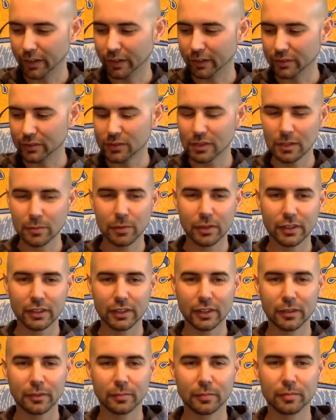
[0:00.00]

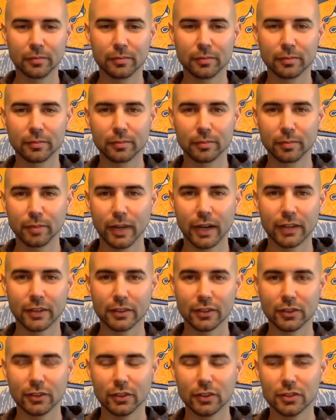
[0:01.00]
seemingly
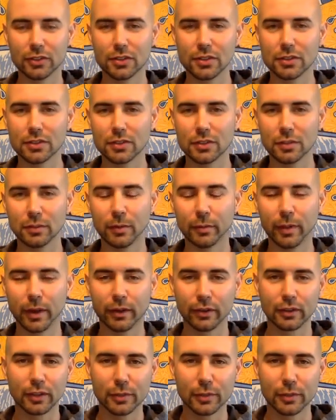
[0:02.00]
practical system about